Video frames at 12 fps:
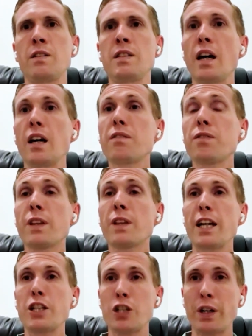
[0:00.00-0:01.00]
dug for
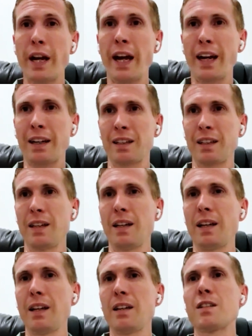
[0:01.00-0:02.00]
that tract,
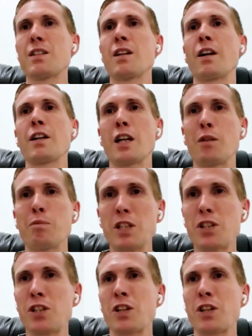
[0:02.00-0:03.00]
started coming to
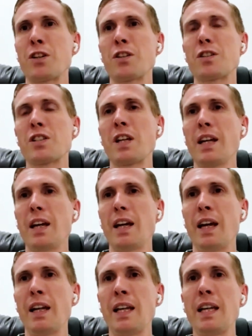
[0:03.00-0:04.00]
church,
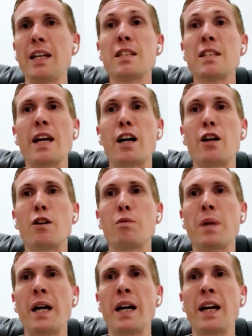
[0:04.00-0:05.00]
and he is now
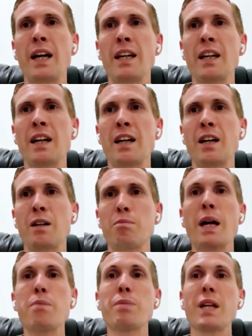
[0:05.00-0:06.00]

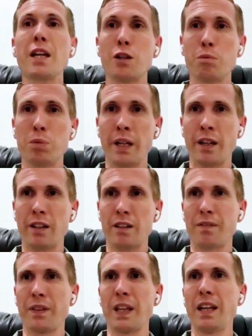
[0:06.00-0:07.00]
my piano player.
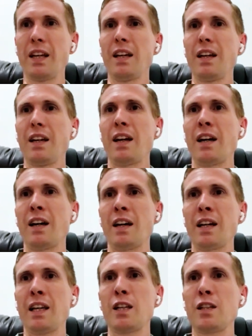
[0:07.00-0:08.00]

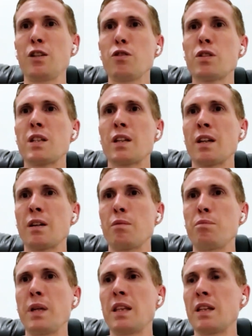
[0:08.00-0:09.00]
He used to
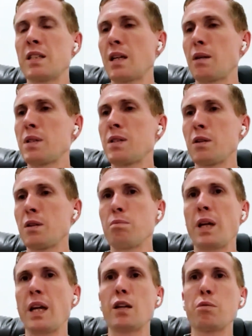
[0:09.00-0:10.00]
be the substitute
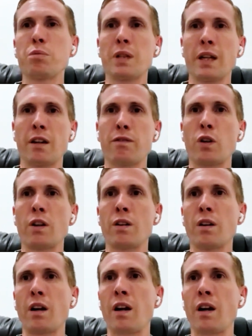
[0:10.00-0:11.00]
piano player
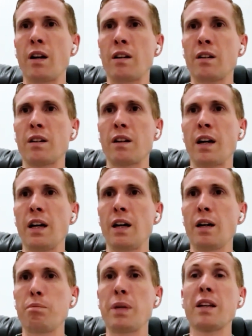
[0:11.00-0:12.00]
for our
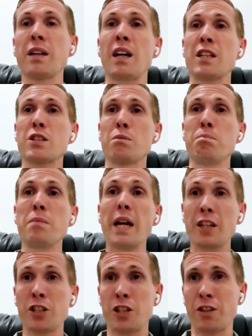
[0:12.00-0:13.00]
Pentecostal
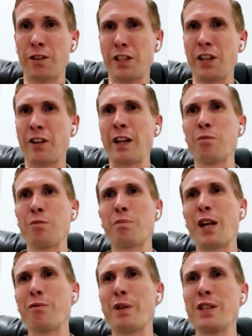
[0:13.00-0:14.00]
mega church here in
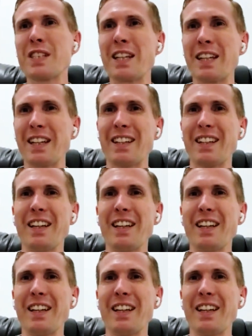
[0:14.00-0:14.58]
Panama City.